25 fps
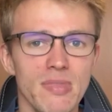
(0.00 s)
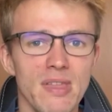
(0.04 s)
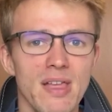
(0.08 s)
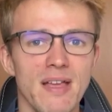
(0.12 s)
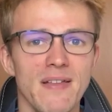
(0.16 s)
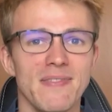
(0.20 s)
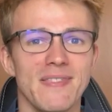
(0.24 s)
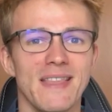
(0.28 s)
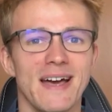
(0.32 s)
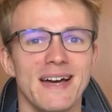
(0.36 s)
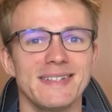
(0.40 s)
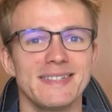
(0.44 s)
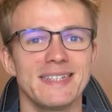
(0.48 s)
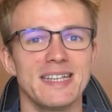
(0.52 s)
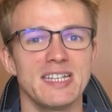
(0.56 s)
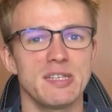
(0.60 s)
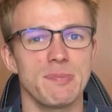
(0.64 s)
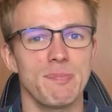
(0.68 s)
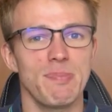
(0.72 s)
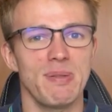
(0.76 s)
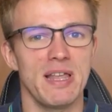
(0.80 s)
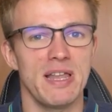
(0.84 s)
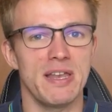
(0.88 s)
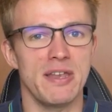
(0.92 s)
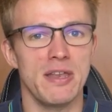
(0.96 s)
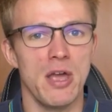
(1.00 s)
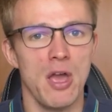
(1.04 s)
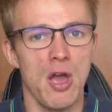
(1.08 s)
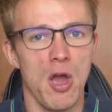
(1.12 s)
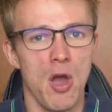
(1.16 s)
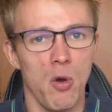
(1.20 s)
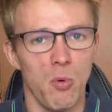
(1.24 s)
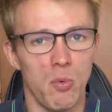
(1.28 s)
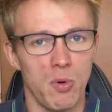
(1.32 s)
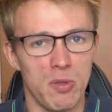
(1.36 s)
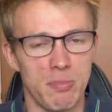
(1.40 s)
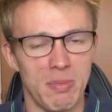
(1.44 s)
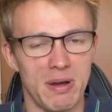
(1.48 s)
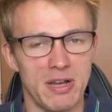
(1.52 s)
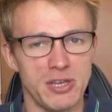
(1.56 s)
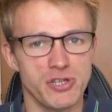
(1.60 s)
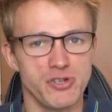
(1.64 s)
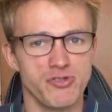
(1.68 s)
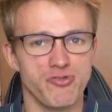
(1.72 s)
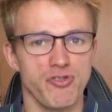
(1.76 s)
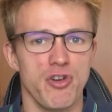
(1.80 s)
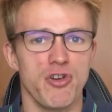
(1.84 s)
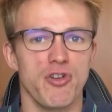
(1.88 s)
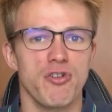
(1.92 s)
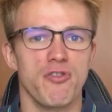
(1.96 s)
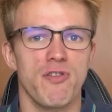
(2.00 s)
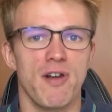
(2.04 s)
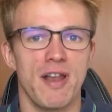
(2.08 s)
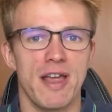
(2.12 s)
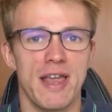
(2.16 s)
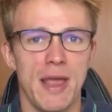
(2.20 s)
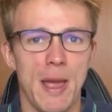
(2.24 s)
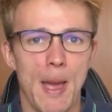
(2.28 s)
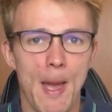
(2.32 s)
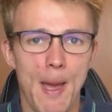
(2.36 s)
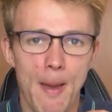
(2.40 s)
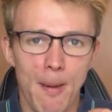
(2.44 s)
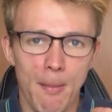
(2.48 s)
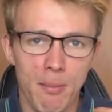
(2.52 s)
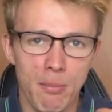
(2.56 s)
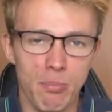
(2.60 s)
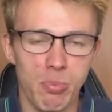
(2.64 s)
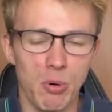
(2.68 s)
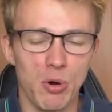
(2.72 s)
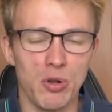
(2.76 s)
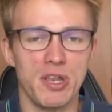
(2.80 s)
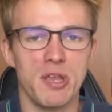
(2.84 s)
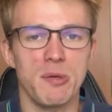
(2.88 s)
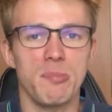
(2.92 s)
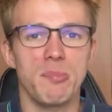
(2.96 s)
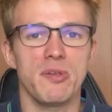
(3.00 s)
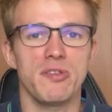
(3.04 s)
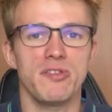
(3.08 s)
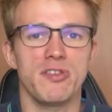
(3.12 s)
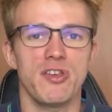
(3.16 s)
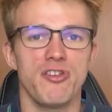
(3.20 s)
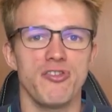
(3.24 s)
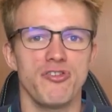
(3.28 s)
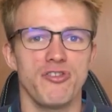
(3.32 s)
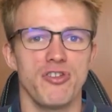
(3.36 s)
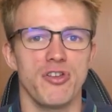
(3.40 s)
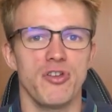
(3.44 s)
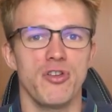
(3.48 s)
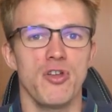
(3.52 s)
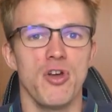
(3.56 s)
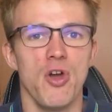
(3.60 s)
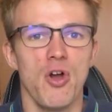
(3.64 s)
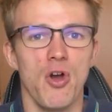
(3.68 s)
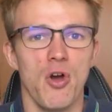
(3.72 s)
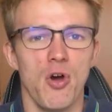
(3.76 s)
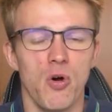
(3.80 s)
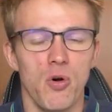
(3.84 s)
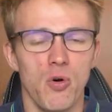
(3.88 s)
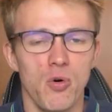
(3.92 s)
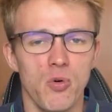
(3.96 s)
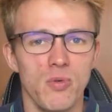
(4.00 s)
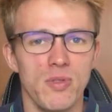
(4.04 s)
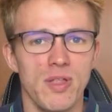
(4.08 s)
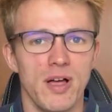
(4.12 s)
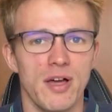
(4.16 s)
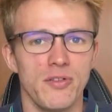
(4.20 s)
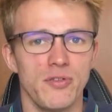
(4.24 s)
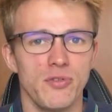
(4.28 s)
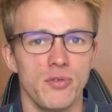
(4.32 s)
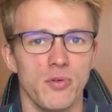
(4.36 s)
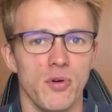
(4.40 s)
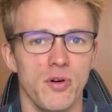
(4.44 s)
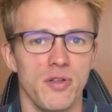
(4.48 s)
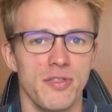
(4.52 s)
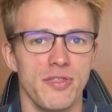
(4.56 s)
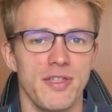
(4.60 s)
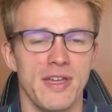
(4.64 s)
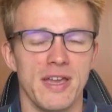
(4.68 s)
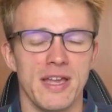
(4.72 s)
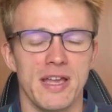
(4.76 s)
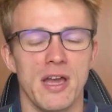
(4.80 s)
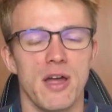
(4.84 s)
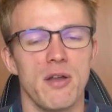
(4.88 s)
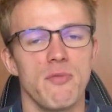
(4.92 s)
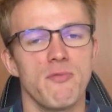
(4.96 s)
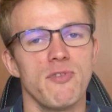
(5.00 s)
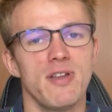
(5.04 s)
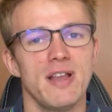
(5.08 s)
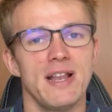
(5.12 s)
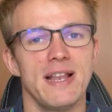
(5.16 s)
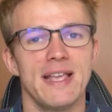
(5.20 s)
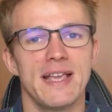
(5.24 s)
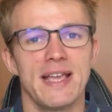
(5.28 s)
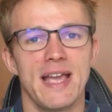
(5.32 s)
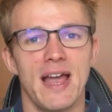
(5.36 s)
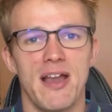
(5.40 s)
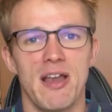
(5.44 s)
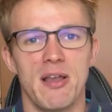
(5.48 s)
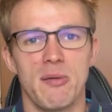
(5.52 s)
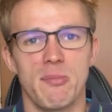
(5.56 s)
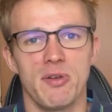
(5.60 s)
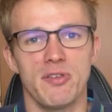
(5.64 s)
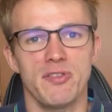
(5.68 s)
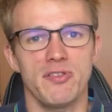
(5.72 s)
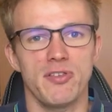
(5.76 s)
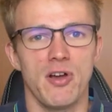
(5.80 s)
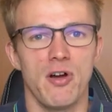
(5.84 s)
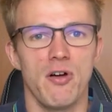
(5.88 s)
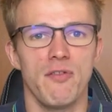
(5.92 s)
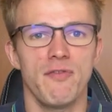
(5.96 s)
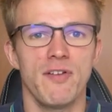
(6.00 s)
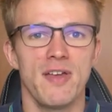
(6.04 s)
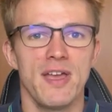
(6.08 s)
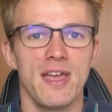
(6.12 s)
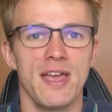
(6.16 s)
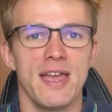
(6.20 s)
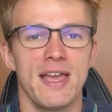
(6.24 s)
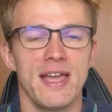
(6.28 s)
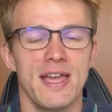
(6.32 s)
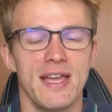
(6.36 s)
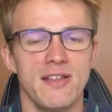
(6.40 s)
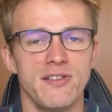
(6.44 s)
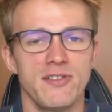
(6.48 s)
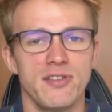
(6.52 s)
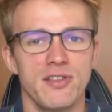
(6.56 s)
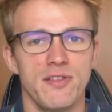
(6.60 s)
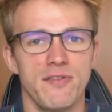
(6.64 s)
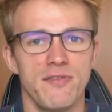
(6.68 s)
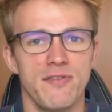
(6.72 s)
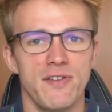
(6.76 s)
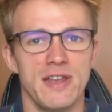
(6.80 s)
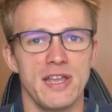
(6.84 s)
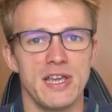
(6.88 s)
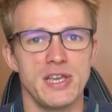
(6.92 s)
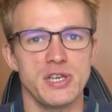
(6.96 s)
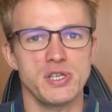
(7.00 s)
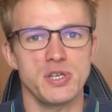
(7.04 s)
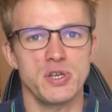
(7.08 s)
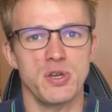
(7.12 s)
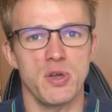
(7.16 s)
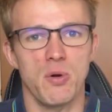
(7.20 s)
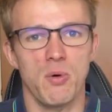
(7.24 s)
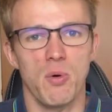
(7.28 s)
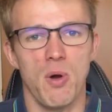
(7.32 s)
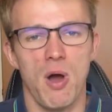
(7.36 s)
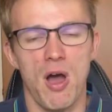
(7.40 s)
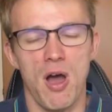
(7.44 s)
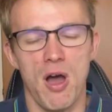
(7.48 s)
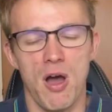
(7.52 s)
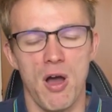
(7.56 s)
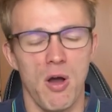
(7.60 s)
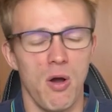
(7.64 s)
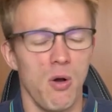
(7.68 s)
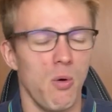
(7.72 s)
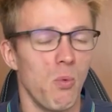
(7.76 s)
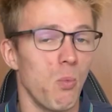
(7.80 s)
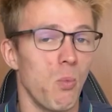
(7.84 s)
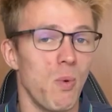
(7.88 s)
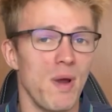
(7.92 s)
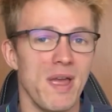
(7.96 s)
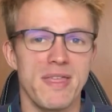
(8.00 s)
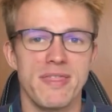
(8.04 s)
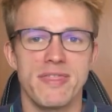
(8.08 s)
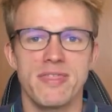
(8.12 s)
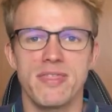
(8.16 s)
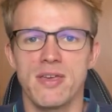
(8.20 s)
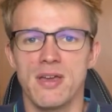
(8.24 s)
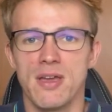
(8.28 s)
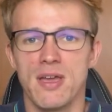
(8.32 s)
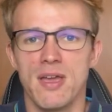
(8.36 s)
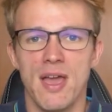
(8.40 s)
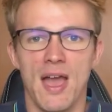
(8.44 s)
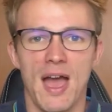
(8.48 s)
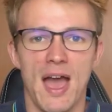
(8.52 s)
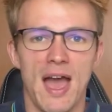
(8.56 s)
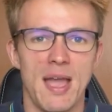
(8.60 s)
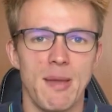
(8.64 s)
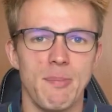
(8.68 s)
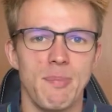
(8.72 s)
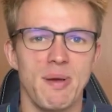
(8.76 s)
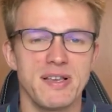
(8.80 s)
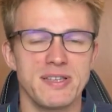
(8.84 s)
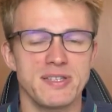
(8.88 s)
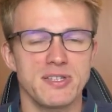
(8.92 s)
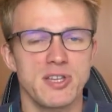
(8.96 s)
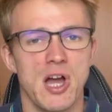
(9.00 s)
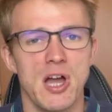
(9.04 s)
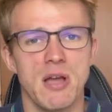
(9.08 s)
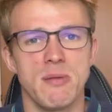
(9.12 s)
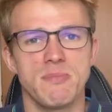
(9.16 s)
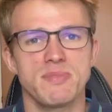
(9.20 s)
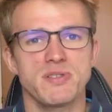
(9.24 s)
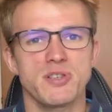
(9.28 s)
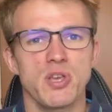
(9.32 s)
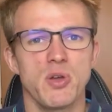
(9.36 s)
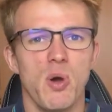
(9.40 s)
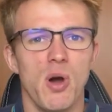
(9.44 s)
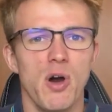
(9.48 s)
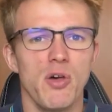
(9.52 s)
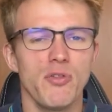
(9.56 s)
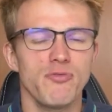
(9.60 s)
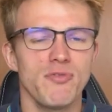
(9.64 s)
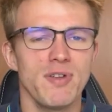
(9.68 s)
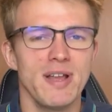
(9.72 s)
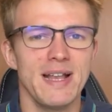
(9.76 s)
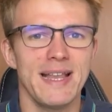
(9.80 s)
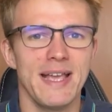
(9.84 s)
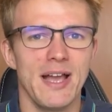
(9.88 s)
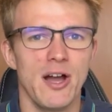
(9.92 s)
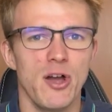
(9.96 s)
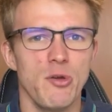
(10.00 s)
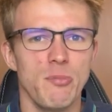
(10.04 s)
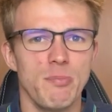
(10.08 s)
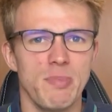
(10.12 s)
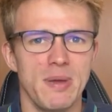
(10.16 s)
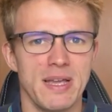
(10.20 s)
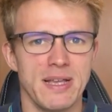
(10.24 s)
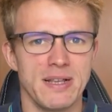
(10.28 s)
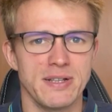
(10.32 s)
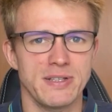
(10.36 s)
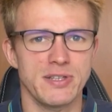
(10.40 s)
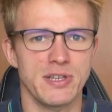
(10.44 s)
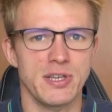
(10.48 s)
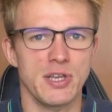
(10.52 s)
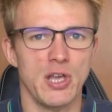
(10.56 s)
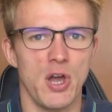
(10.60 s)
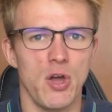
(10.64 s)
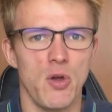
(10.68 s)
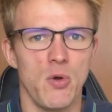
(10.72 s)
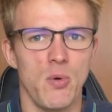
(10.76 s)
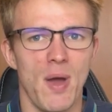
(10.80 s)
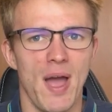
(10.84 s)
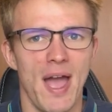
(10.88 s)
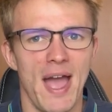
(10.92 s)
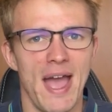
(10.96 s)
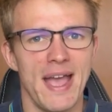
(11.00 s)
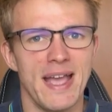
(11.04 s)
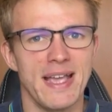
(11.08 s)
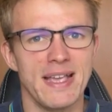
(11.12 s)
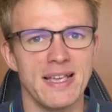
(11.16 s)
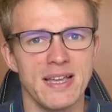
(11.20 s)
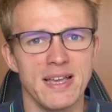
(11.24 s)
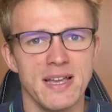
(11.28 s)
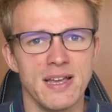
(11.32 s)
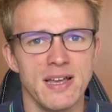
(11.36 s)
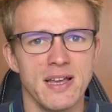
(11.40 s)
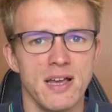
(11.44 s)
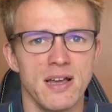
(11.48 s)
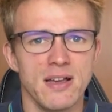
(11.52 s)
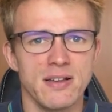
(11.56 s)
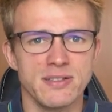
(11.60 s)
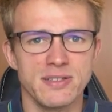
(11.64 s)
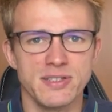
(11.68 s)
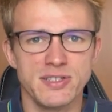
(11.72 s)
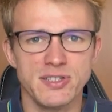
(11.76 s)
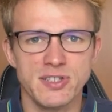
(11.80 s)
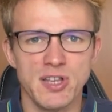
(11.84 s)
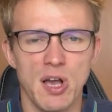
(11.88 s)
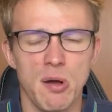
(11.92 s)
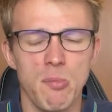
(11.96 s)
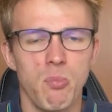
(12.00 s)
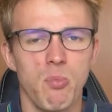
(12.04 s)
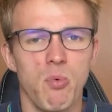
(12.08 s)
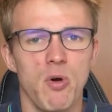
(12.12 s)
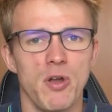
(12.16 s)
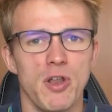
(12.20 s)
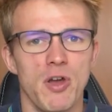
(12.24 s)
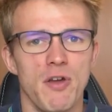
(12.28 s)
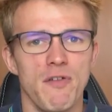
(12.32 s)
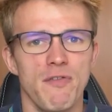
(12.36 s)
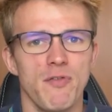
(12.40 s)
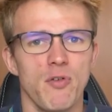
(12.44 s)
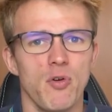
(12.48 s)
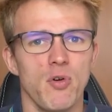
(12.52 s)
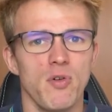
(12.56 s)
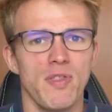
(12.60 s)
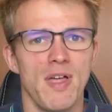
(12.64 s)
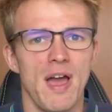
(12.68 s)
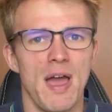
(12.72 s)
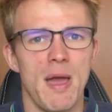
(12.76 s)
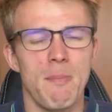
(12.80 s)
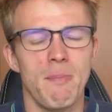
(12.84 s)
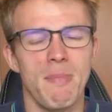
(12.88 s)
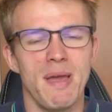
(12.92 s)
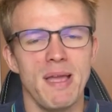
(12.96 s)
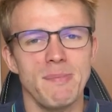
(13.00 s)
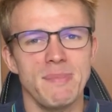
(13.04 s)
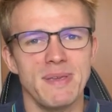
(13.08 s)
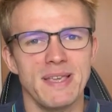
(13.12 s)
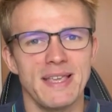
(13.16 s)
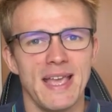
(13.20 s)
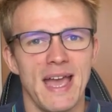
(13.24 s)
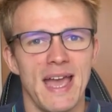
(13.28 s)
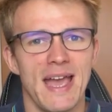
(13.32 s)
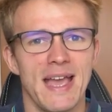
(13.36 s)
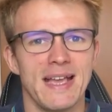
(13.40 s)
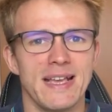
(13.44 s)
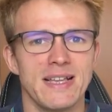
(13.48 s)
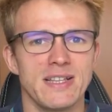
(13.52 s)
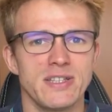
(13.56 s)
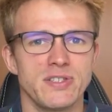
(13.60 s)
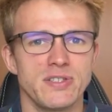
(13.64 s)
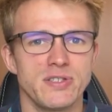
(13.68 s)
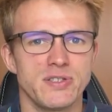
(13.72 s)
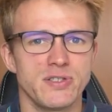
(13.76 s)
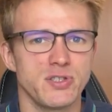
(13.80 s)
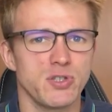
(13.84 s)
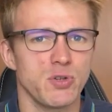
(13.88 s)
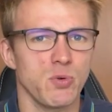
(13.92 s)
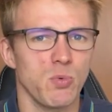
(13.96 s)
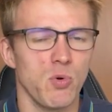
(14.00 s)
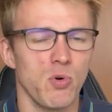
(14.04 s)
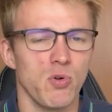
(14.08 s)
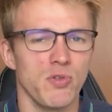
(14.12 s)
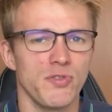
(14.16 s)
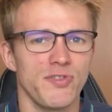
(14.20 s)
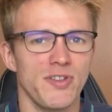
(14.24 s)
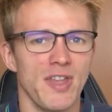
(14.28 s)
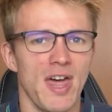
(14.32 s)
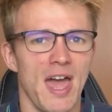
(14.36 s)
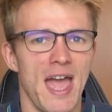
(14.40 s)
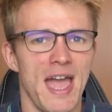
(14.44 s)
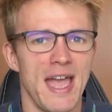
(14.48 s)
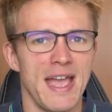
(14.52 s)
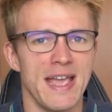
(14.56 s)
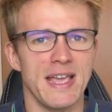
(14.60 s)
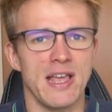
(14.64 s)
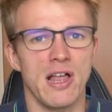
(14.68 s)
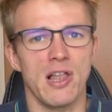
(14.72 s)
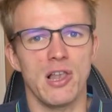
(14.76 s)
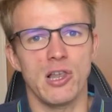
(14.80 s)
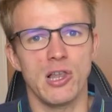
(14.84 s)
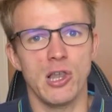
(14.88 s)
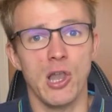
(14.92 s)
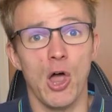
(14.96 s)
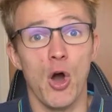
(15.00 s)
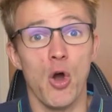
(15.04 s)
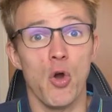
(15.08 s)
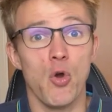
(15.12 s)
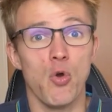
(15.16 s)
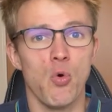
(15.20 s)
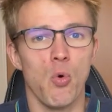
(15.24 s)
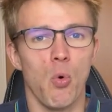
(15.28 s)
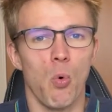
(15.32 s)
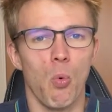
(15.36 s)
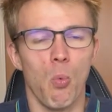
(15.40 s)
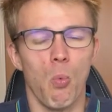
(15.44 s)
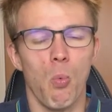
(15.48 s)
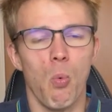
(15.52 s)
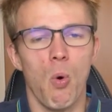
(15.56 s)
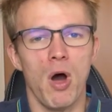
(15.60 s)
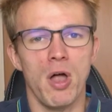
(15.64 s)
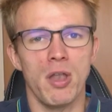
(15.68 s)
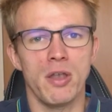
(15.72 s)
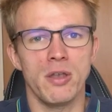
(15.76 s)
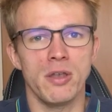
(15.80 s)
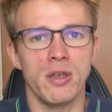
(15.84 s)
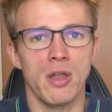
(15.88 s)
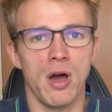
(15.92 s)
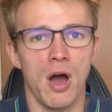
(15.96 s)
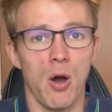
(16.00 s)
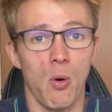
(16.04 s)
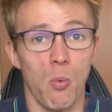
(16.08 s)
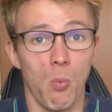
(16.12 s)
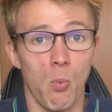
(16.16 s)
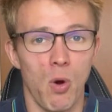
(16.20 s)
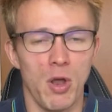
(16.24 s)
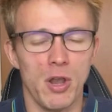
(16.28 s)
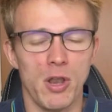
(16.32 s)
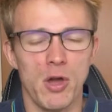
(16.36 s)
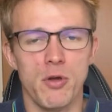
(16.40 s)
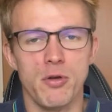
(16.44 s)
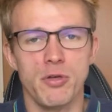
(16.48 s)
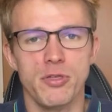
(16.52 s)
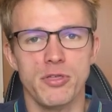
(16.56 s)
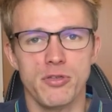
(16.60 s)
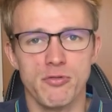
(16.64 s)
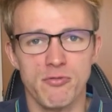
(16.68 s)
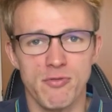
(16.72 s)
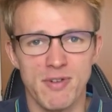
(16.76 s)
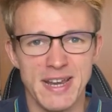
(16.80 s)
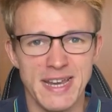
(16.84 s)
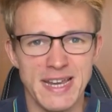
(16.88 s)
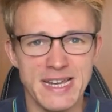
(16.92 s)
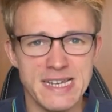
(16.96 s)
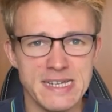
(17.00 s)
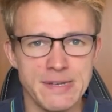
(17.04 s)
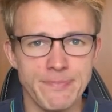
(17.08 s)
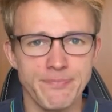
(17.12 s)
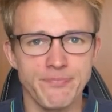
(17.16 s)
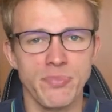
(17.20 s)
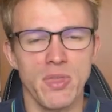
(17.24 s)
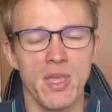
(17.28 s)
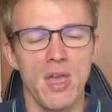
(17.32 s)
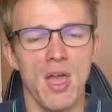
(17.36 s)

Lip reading: that discipline with my stroke rate, body position, all that sort of thing, and really carrying myself into the finish with a best time. So I was really hoping to go a sub 104 there, maybe getting towards a low 103.